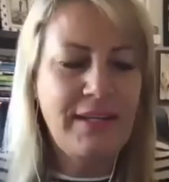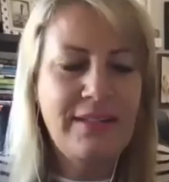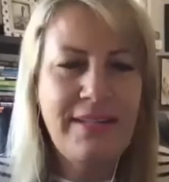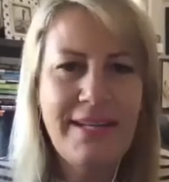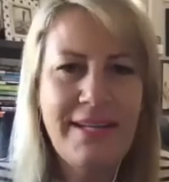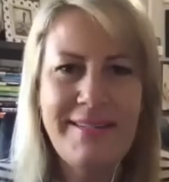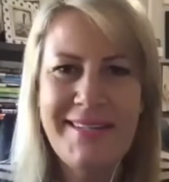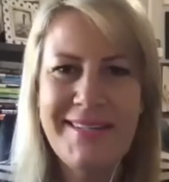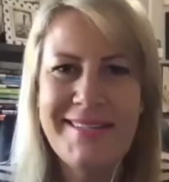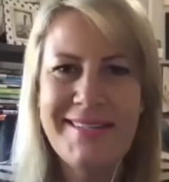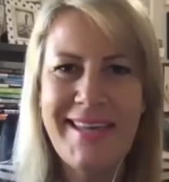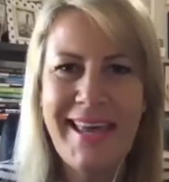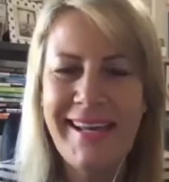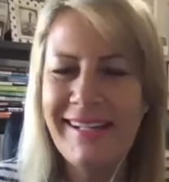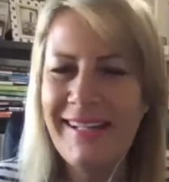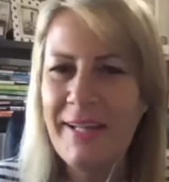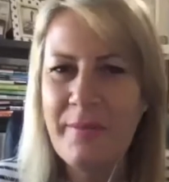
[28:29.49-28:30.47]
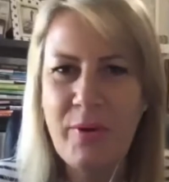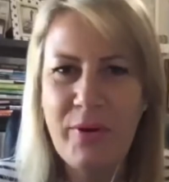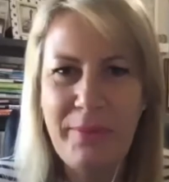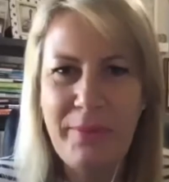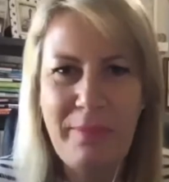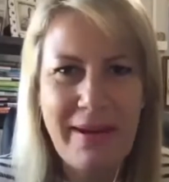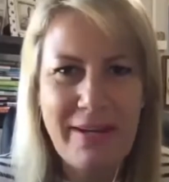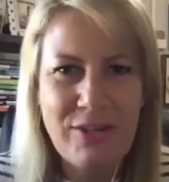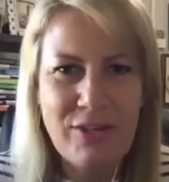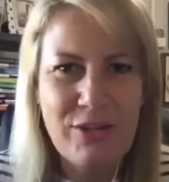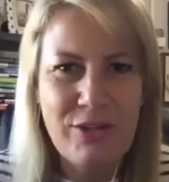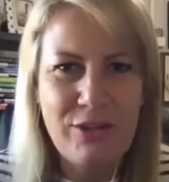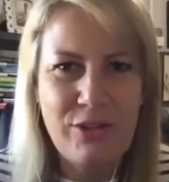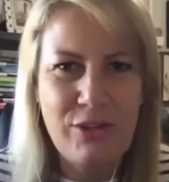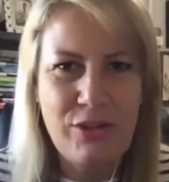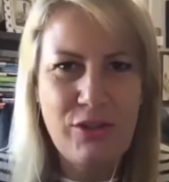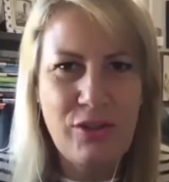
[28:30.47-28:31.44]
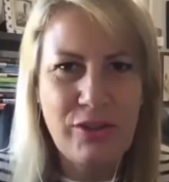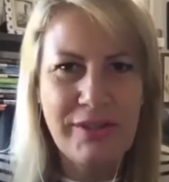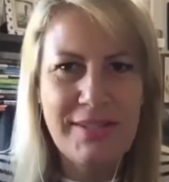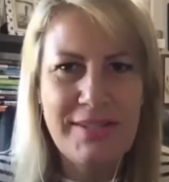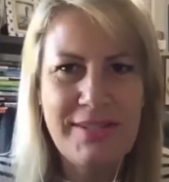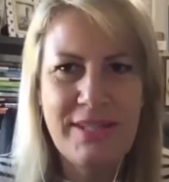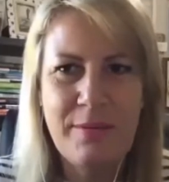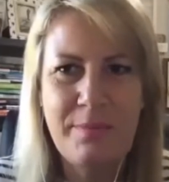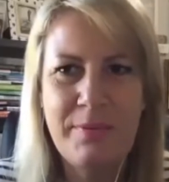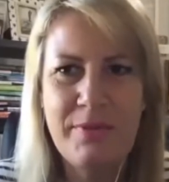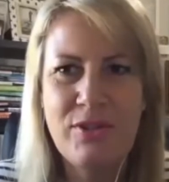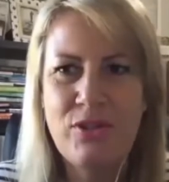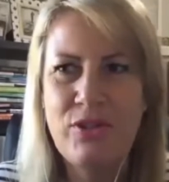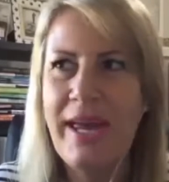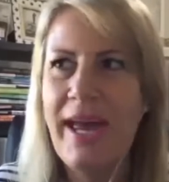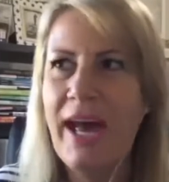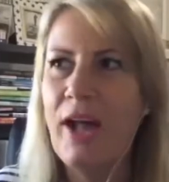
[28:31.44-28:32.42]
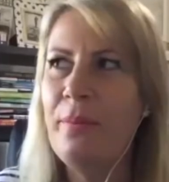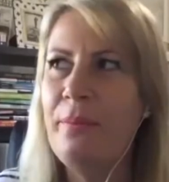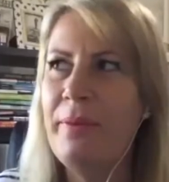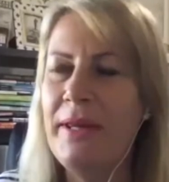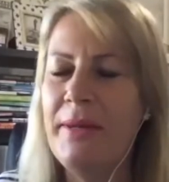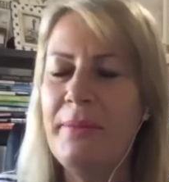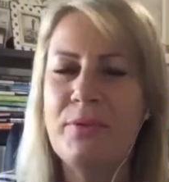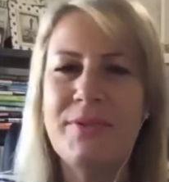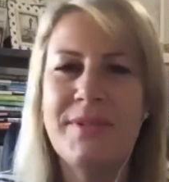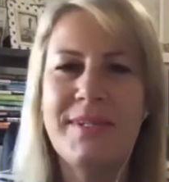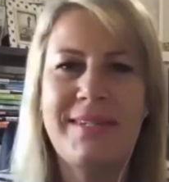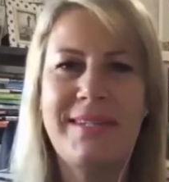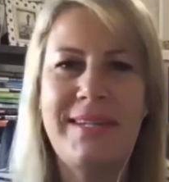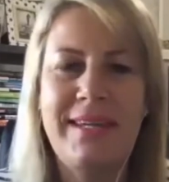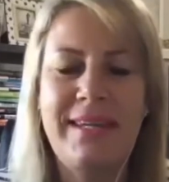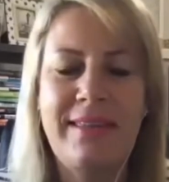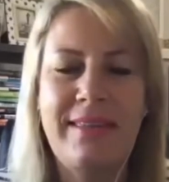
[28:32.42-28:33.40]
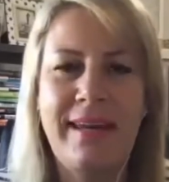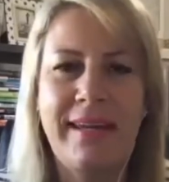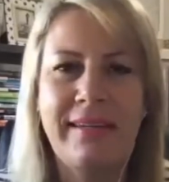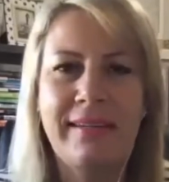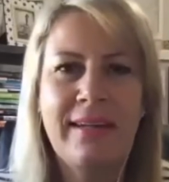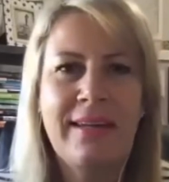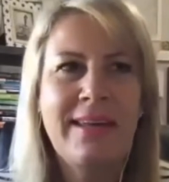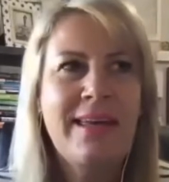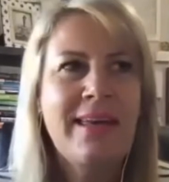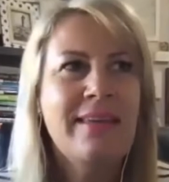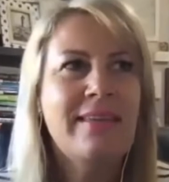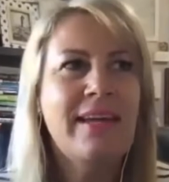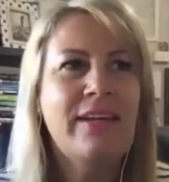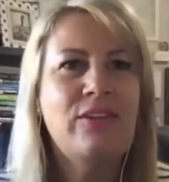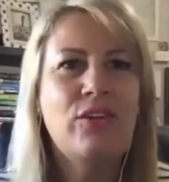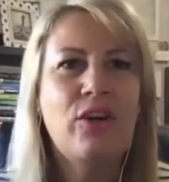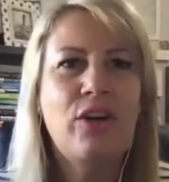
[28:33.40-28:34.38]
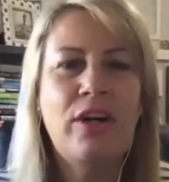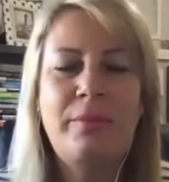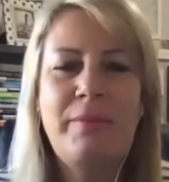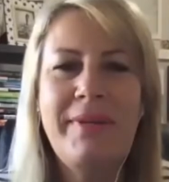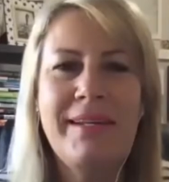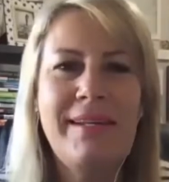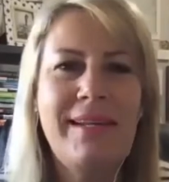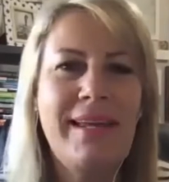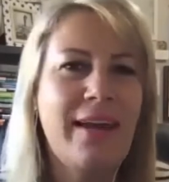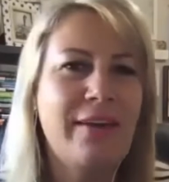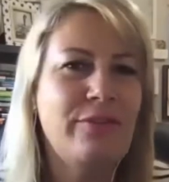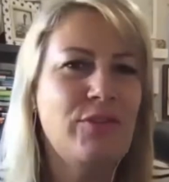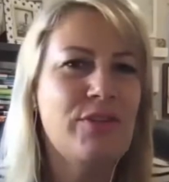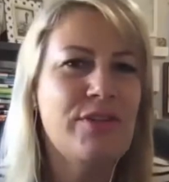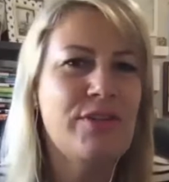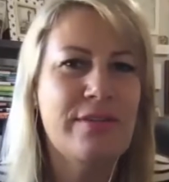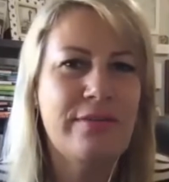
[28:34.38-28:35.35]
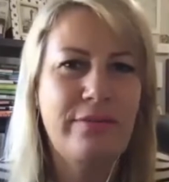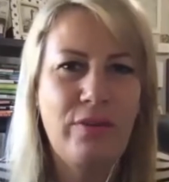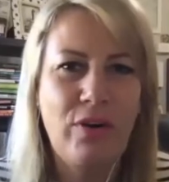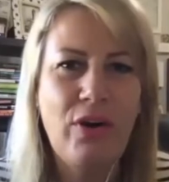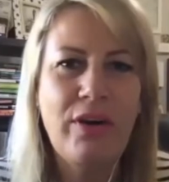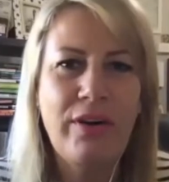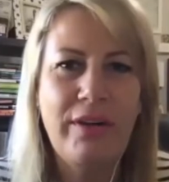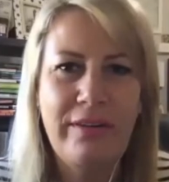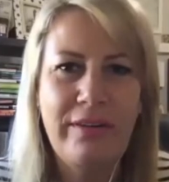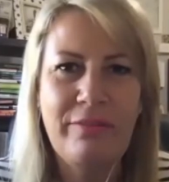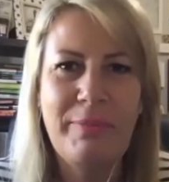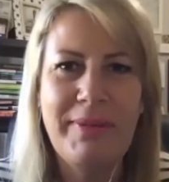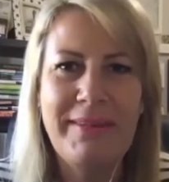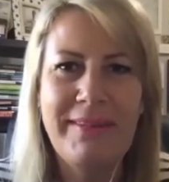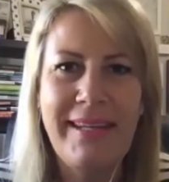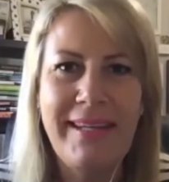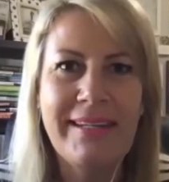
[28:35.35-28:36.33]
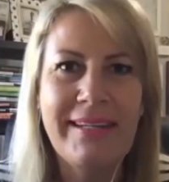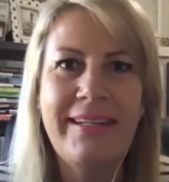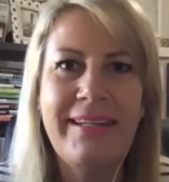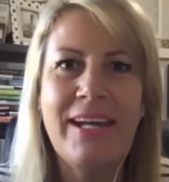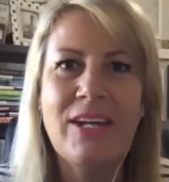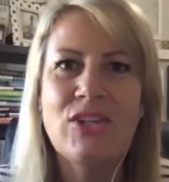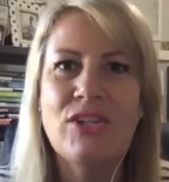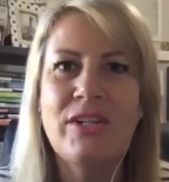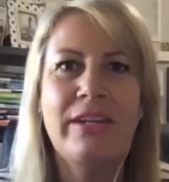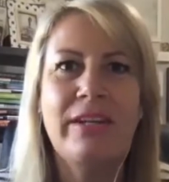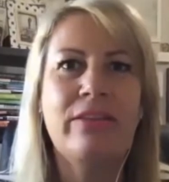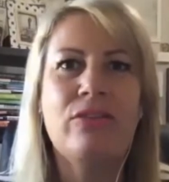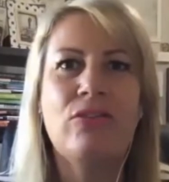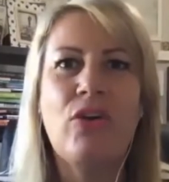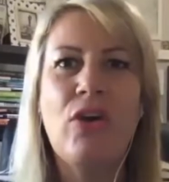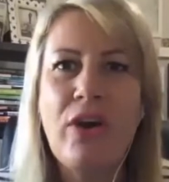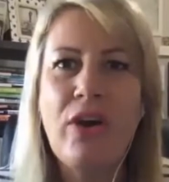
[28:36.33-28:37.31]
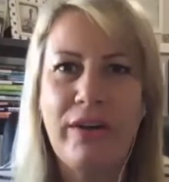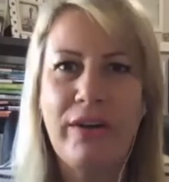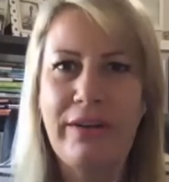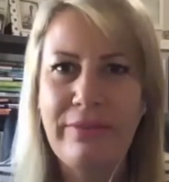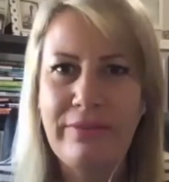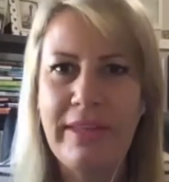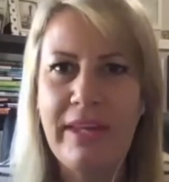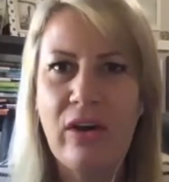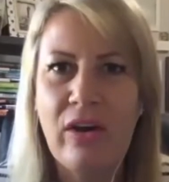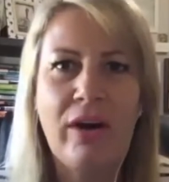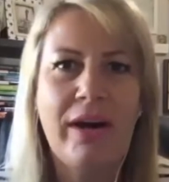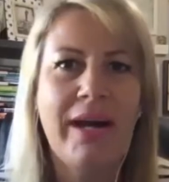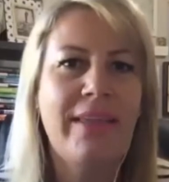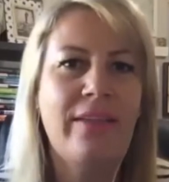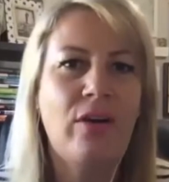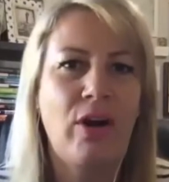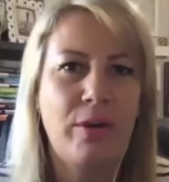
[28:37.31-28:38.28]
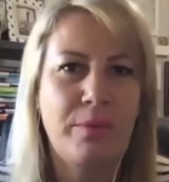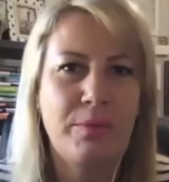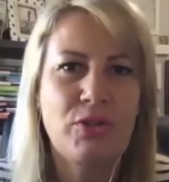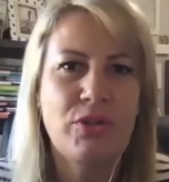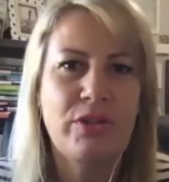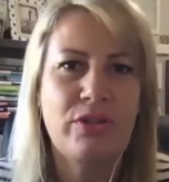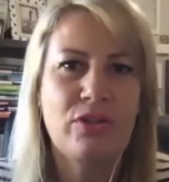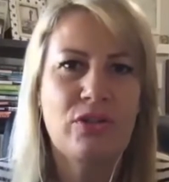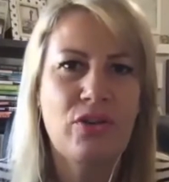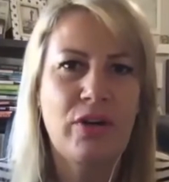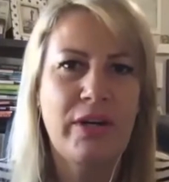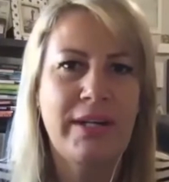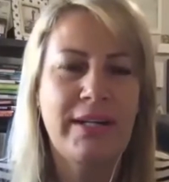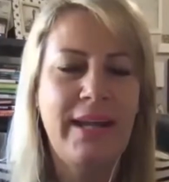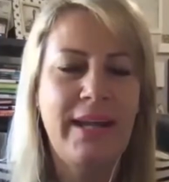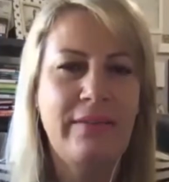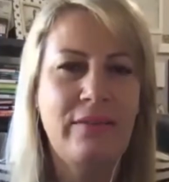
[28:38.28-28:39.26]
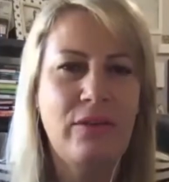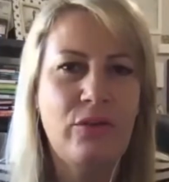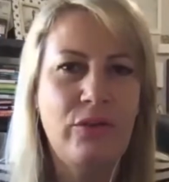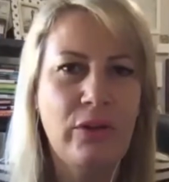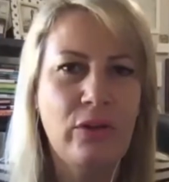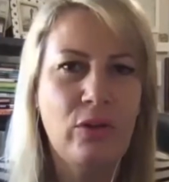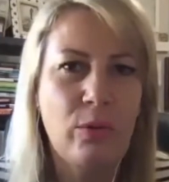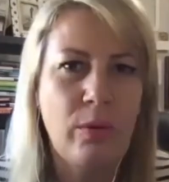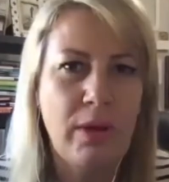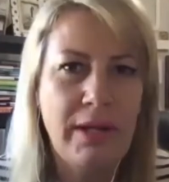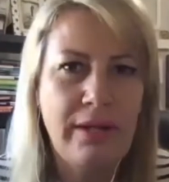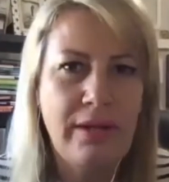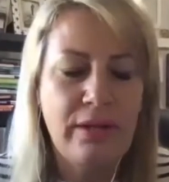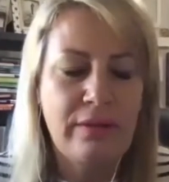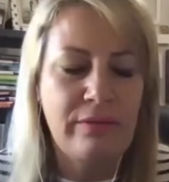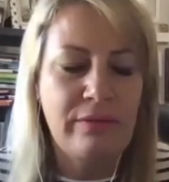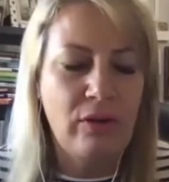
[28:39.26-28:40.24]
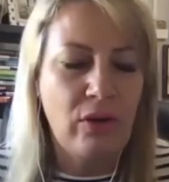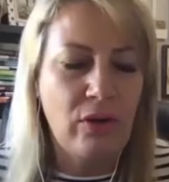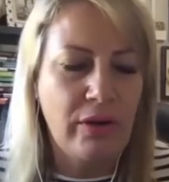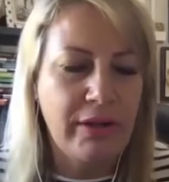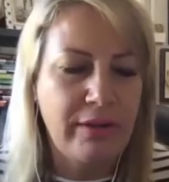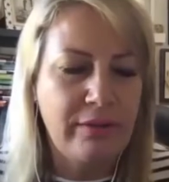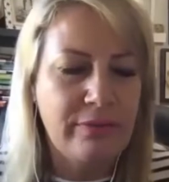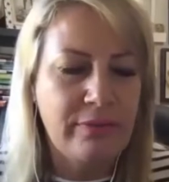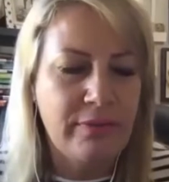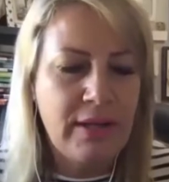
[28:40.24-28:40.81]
And that's exactly my passion too, Dr. Skip, is to help people see that they don't merely have to survive, but they can actually thrive. There are other options, right? And have a real quality of life.